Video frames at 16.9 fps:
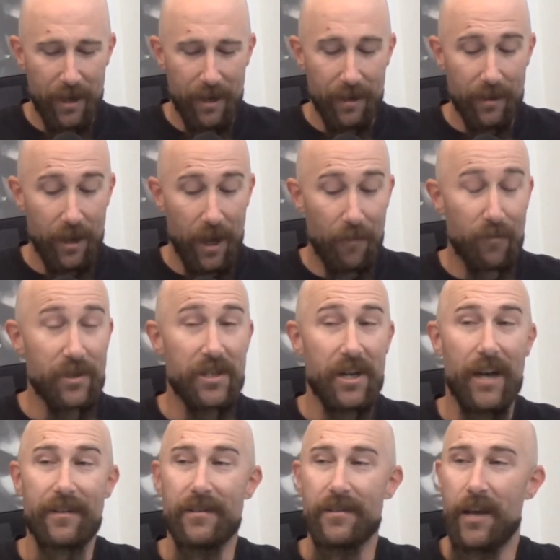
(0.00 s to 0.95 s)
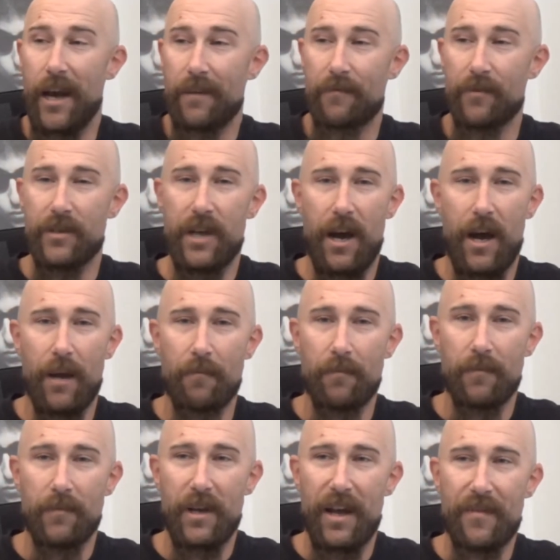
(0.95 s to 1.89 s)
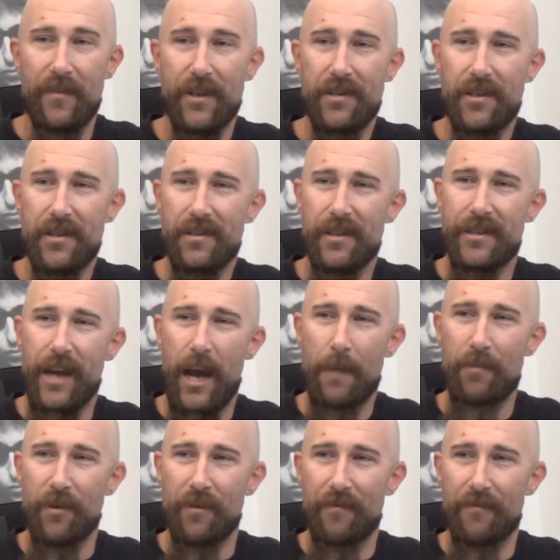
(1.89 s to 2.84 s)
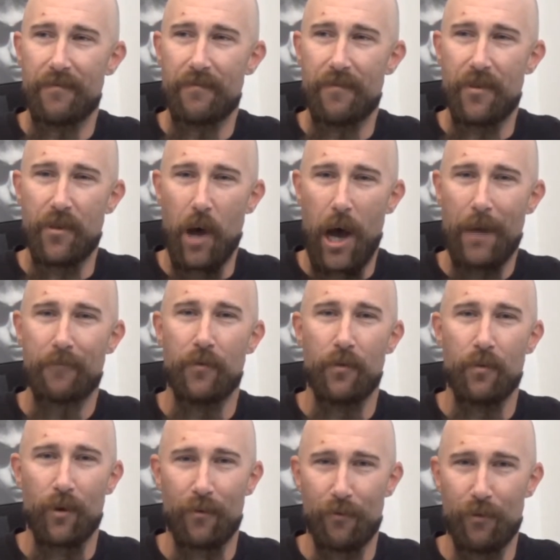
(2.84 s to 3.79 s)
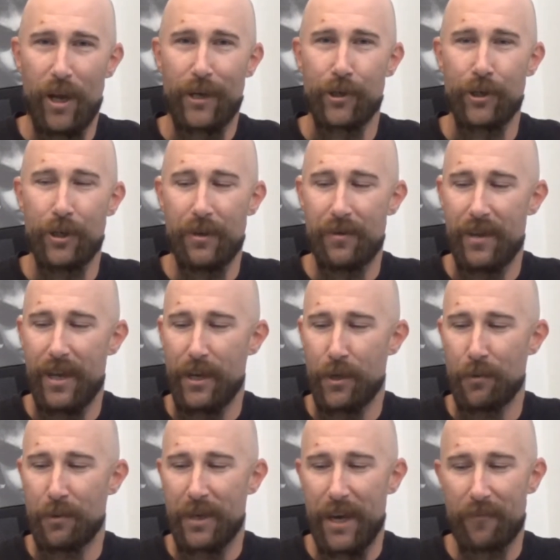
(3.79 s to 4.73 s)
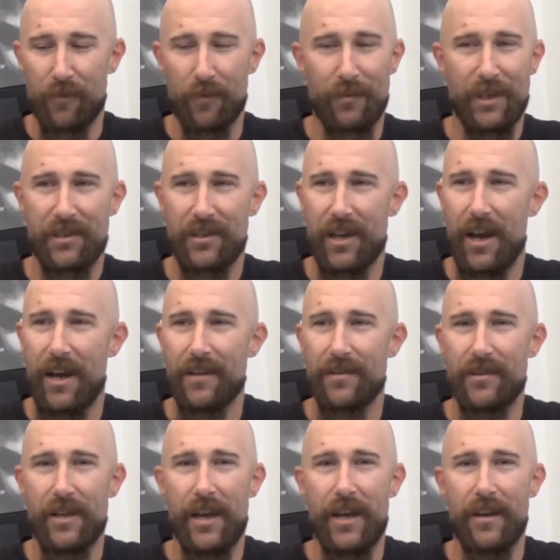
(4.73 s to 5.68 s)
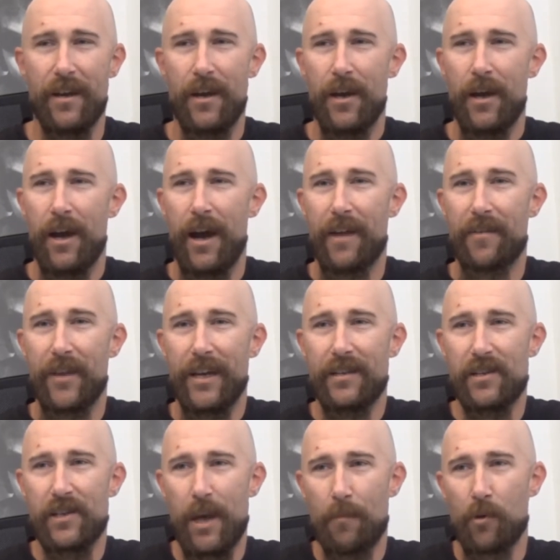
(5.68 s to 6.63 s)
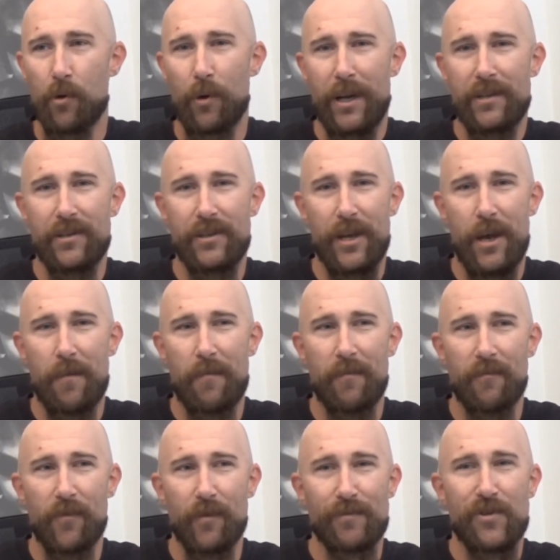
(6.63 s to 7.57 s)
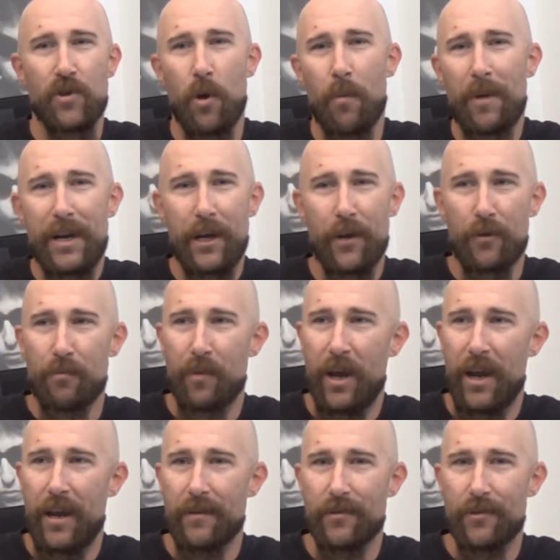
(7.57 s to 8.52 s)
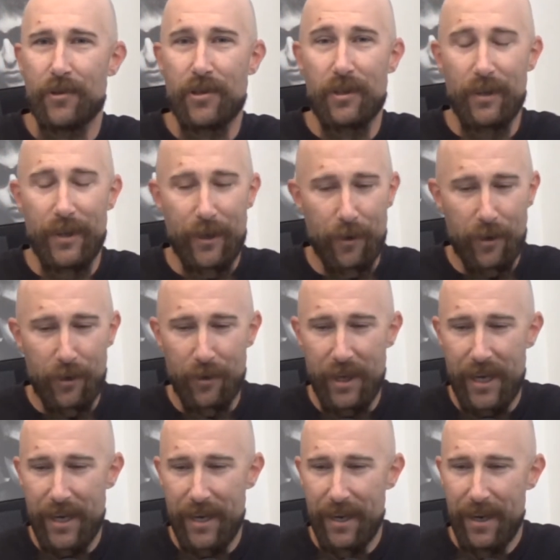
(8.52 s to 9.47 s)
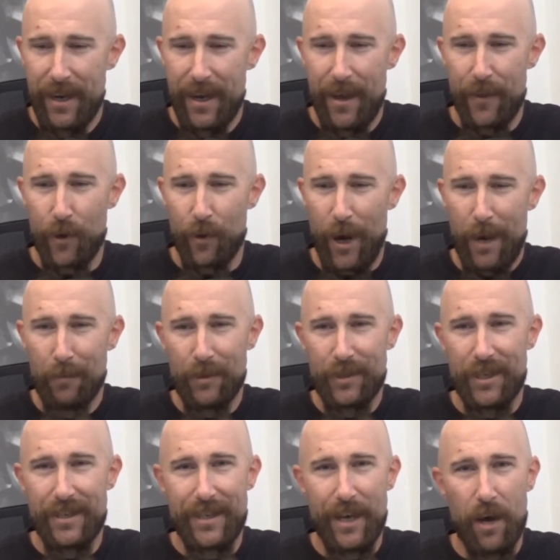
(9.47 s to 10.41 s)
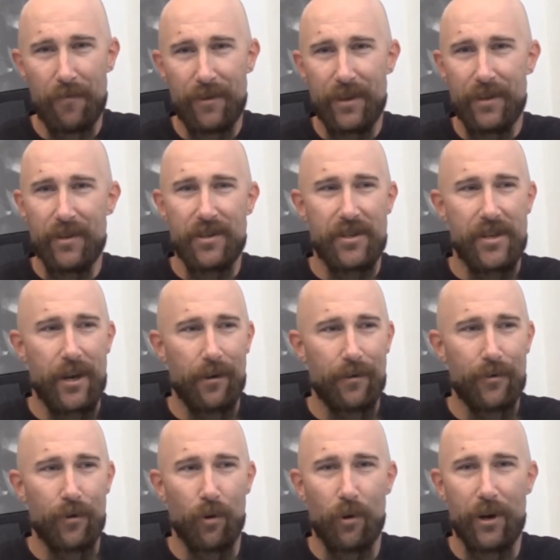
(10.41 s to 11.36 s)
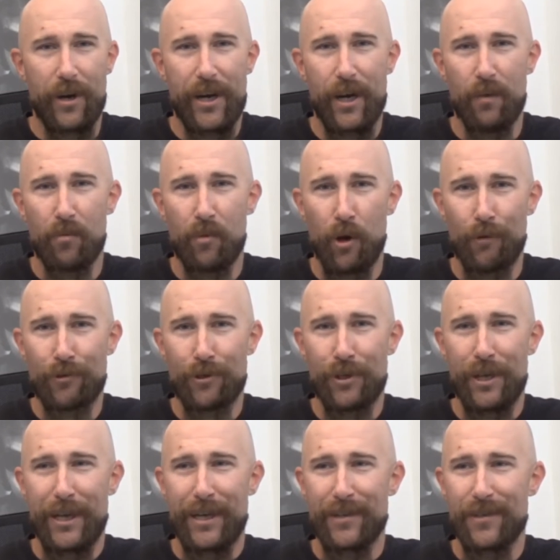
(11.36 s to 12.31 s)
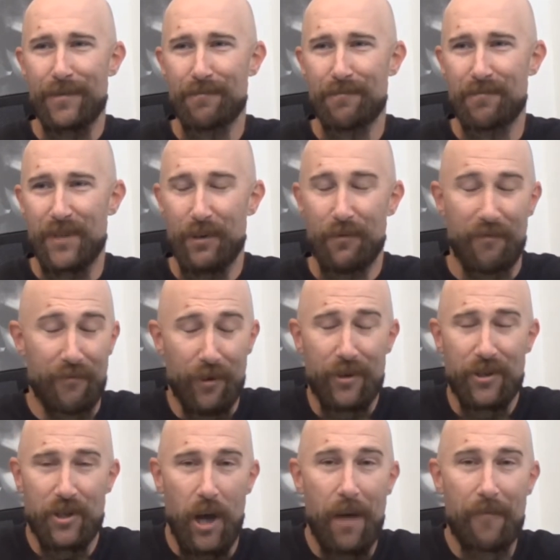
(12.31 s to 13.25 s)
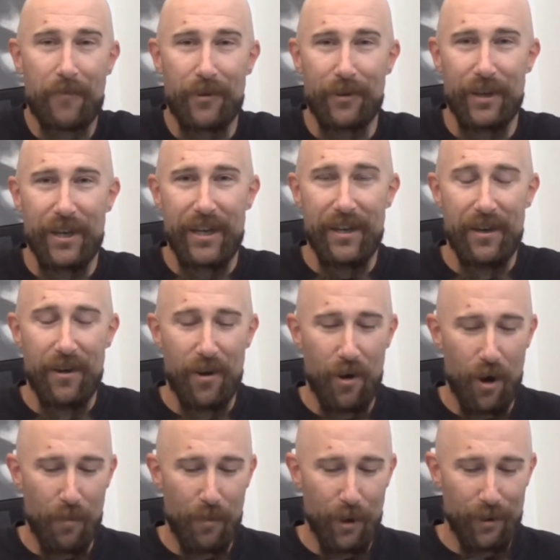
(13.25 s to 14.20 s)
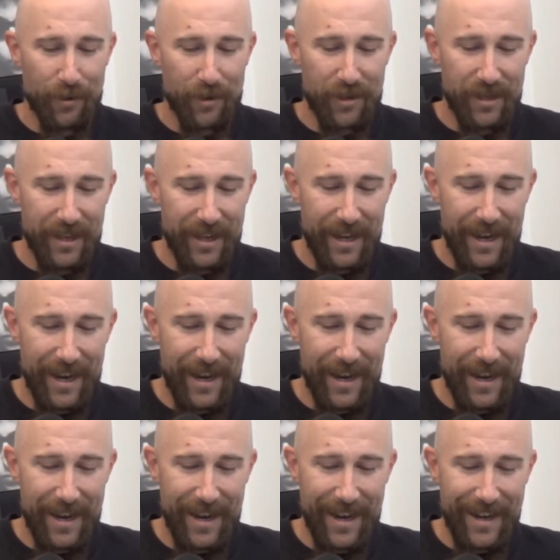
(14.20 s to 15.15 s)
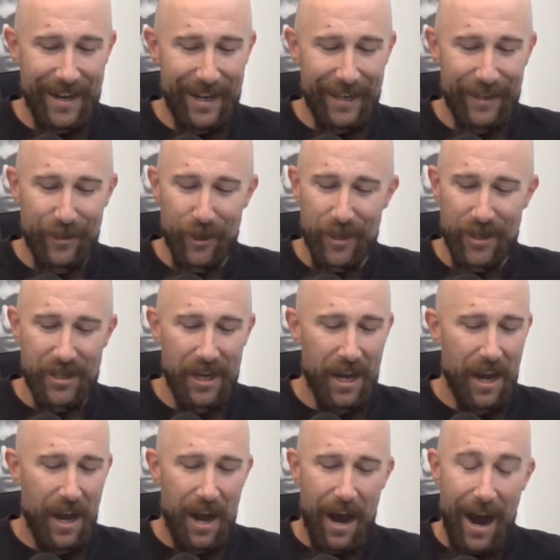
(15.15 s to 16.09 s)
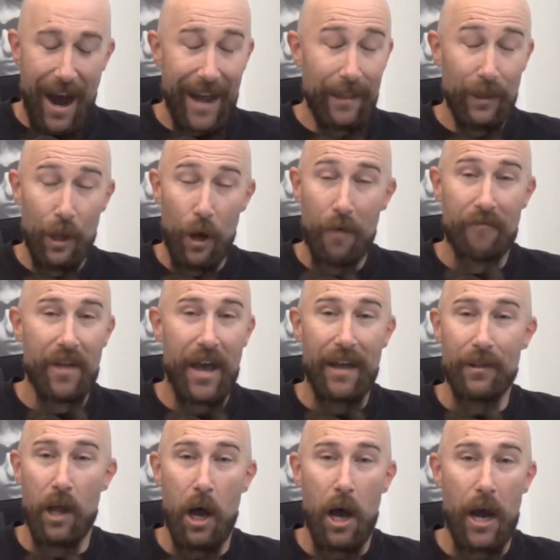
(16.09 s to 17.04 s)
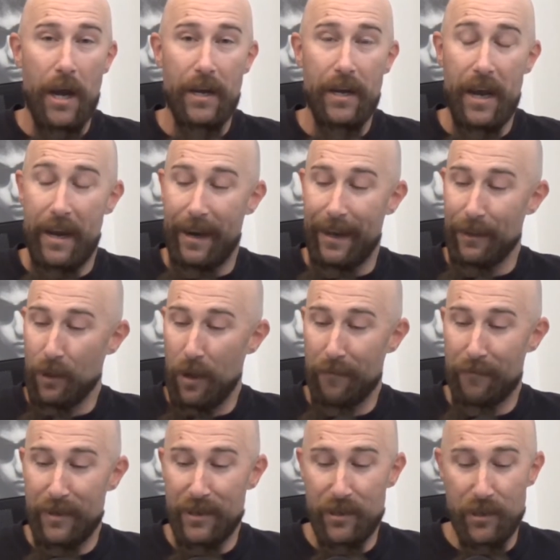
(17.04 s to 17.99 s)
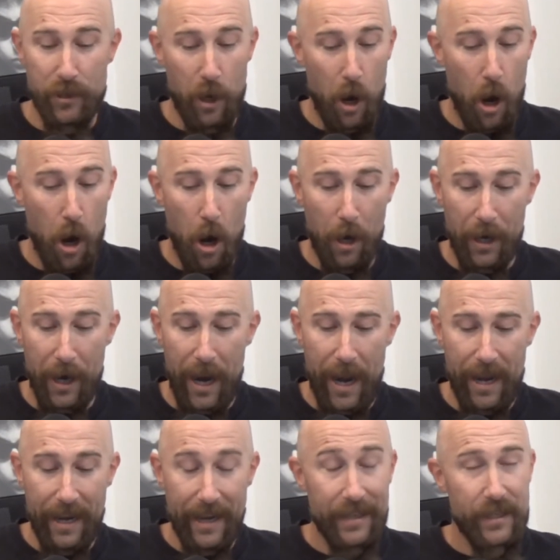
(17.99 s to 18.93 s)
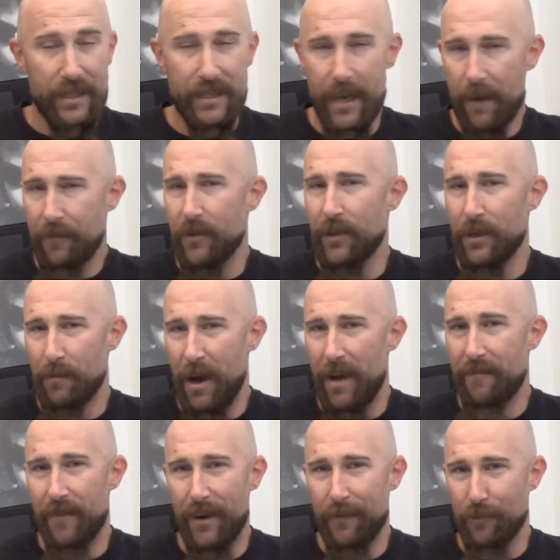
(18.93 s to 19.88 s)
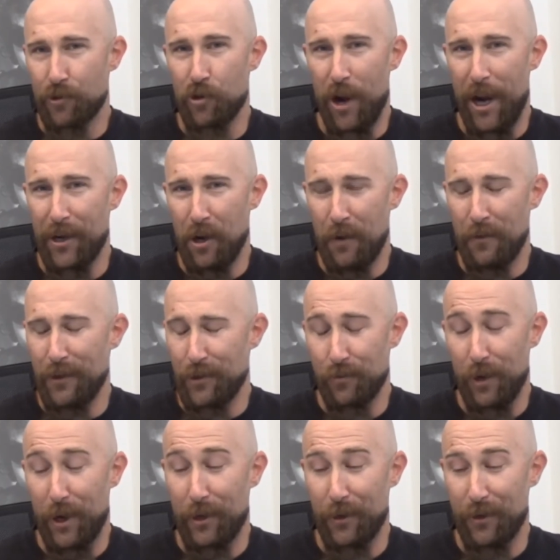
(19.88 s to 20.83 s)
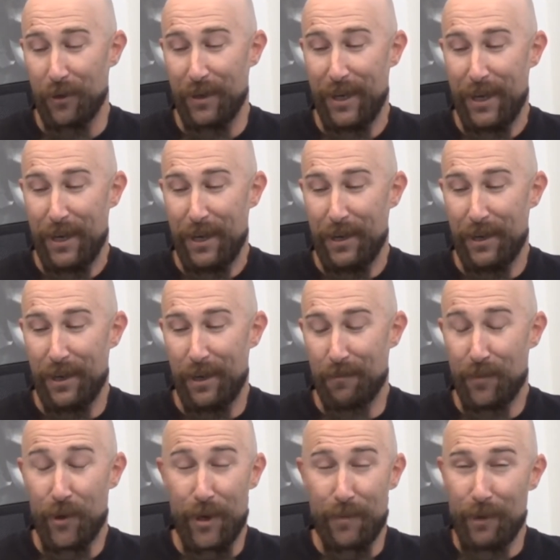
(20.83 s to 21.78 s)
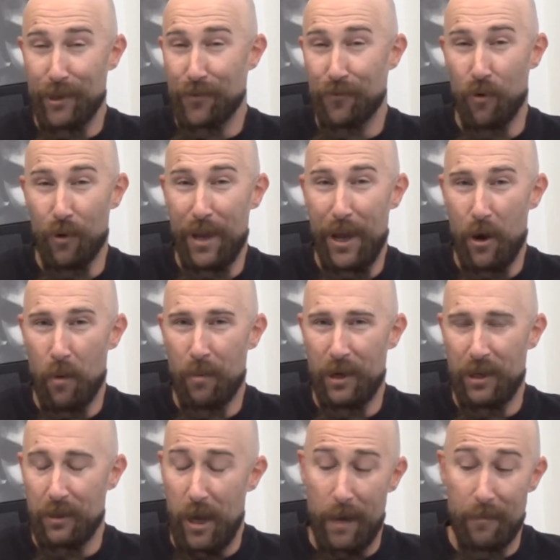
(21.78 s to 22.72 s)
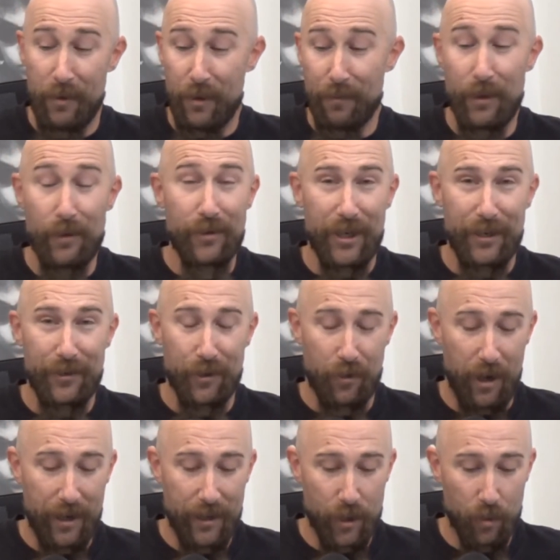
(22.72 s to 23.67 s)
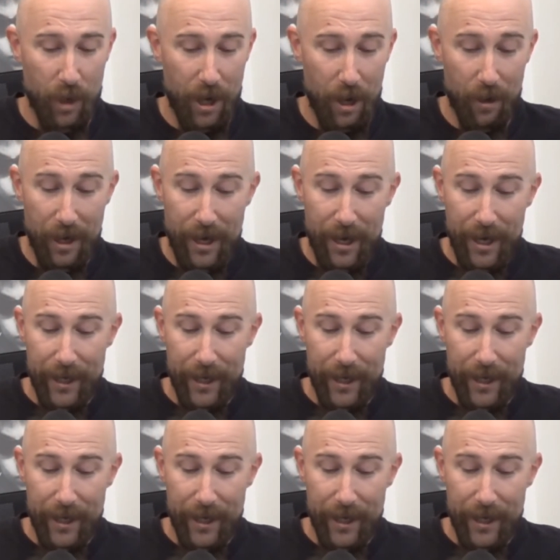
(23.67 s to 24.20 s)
love was not designed for time and this is the type of thoughtful reflection that you get from these guys that i think separates them from so many other bands just lyrically they're able to delve into this territory and approach things you know philosophically almost it, it, it just I love that line and I love this song, and it's definitely my favorite track on this record, uh, pretty much for that opening line, but the music is great as well.